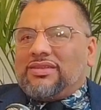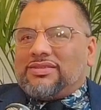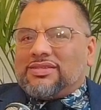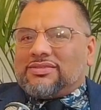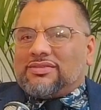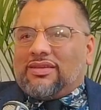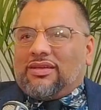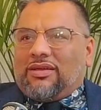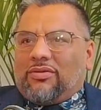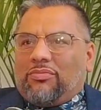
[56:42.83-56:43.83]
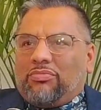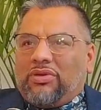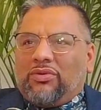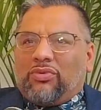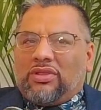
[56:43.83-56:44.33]
just
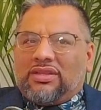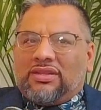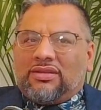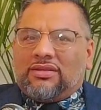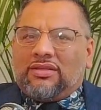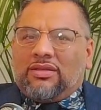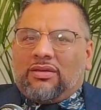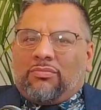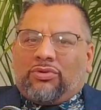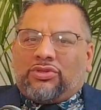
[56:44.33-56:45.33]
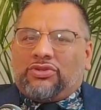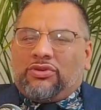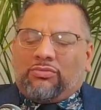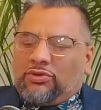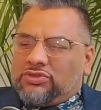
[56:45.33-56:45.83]
being willing to put your
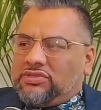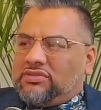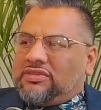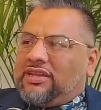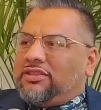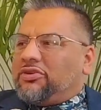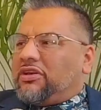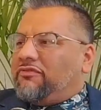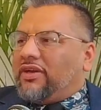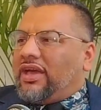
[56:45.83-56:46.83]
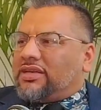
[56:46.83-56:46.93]
emotions aside and look at facts.